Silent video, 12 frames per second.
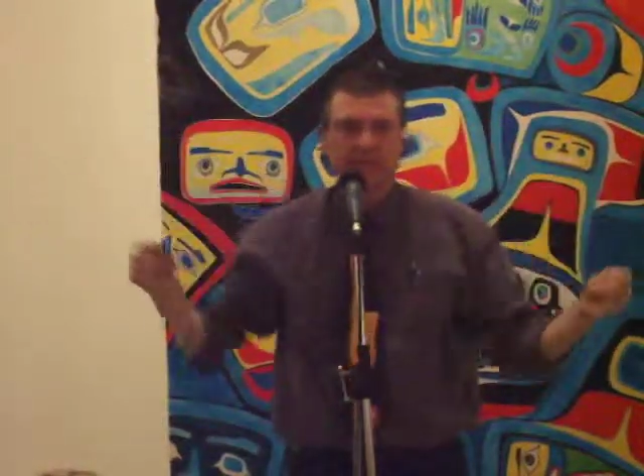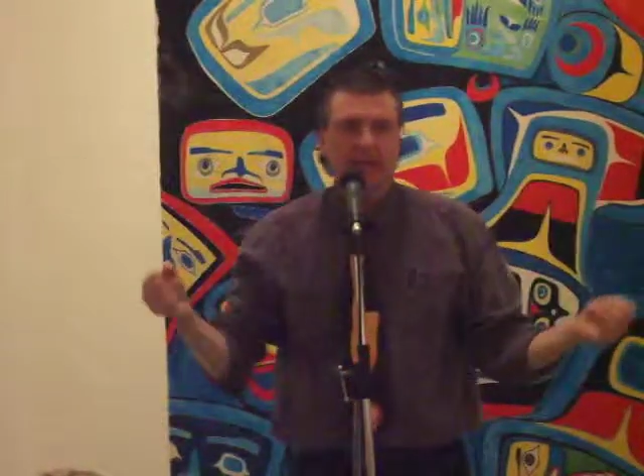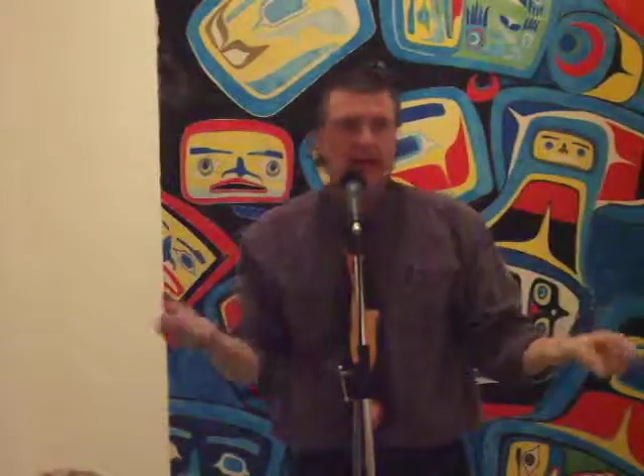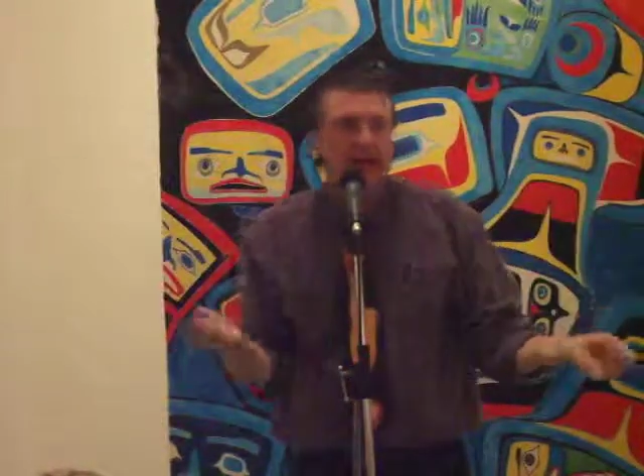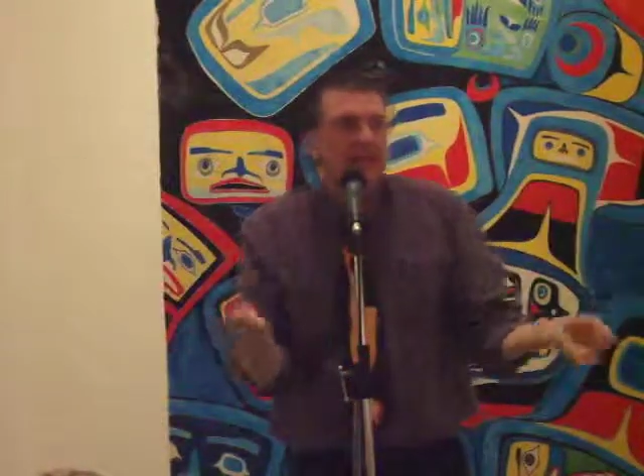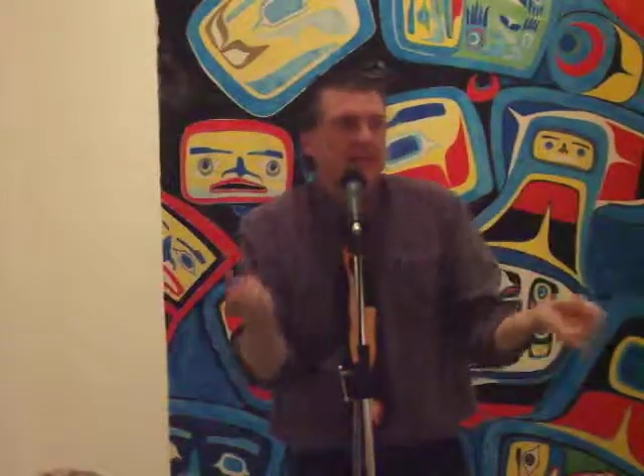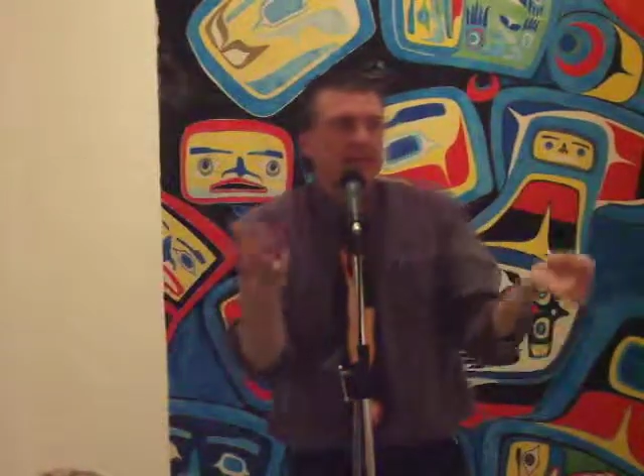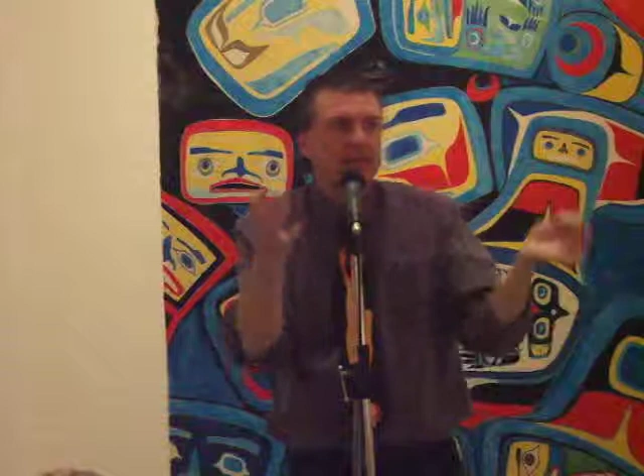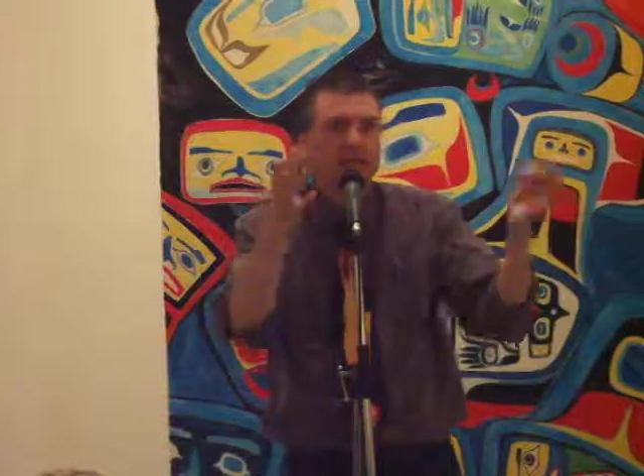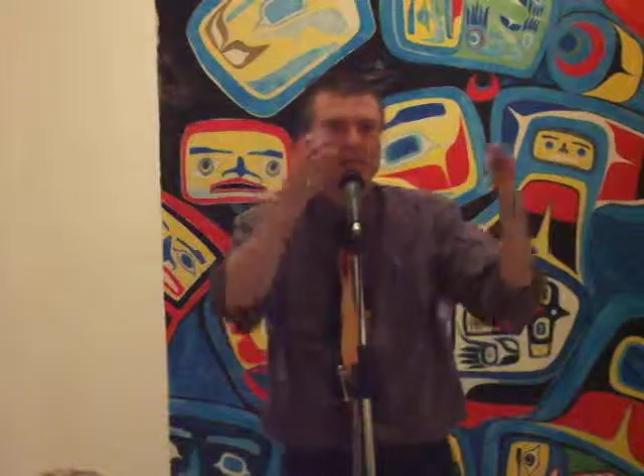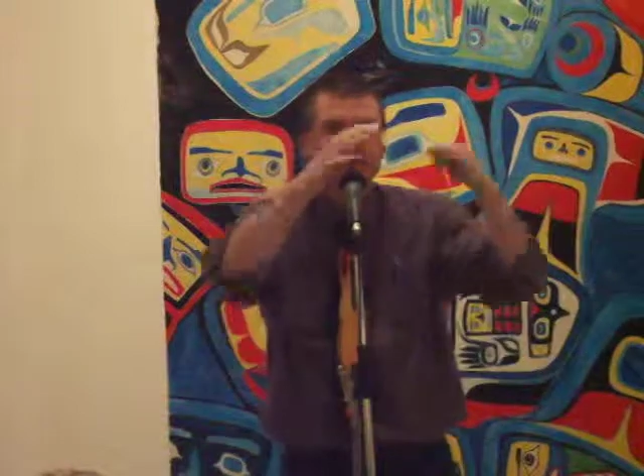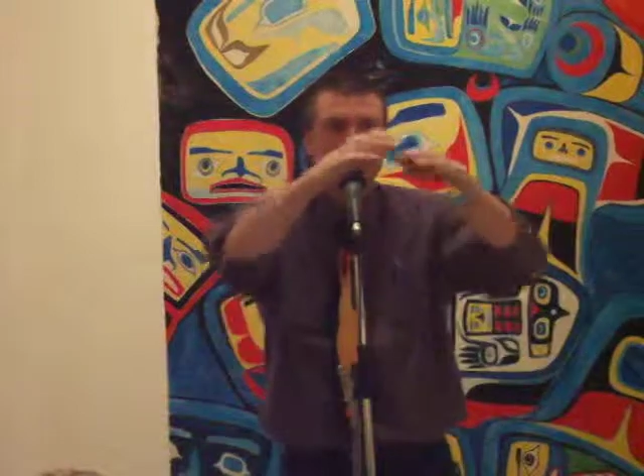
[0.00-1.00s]
The guy is like
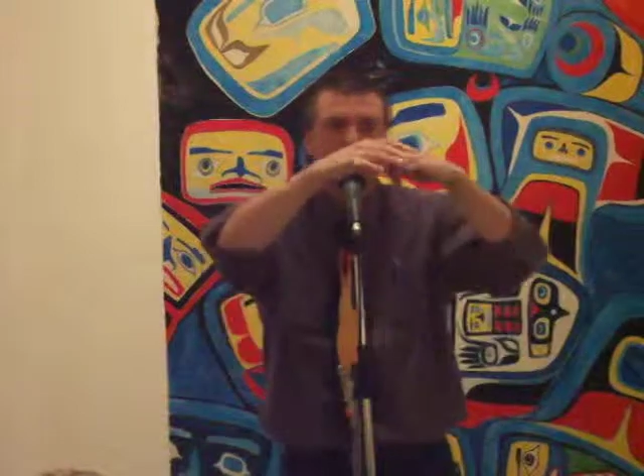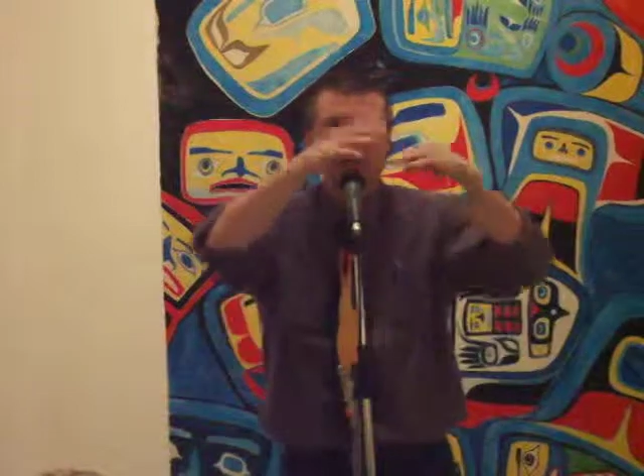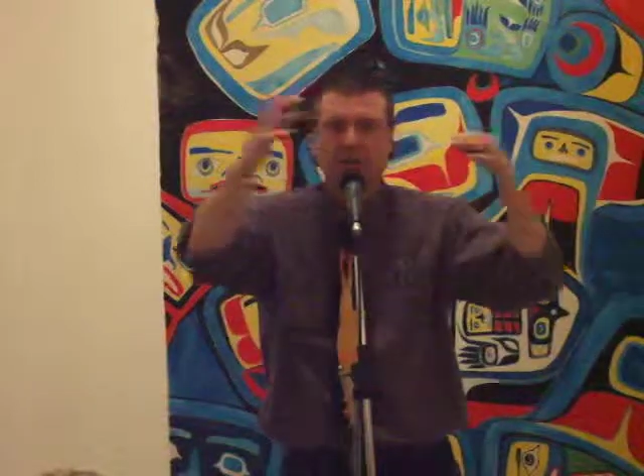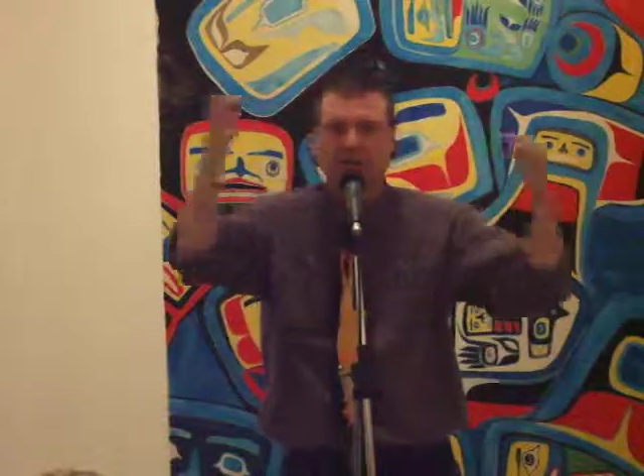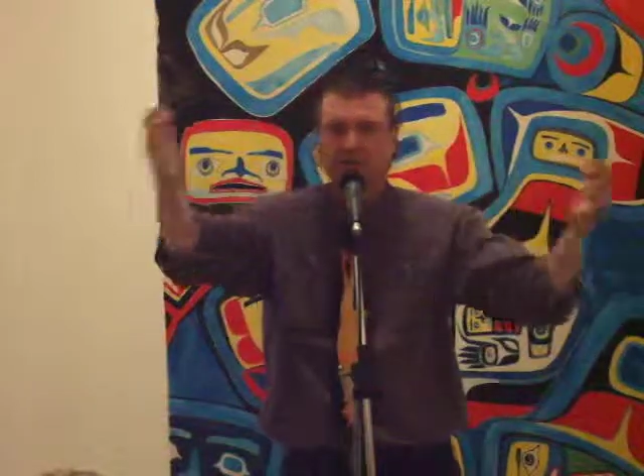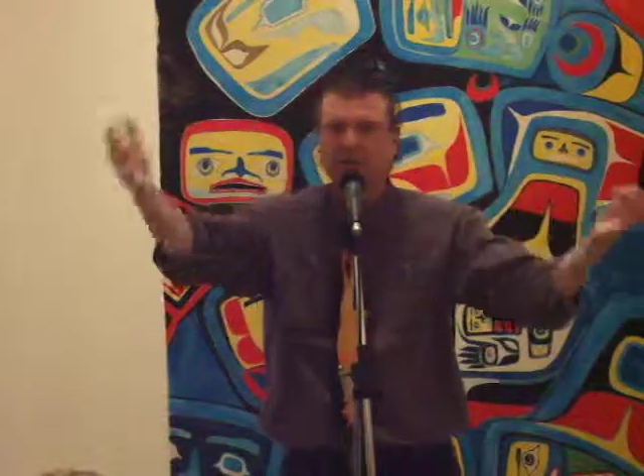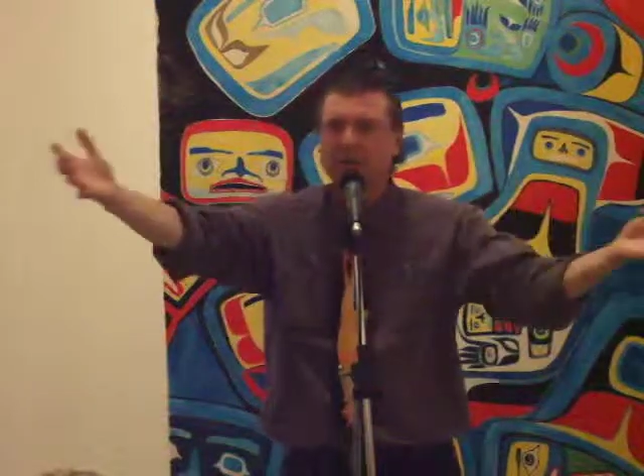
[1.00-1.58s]
he's the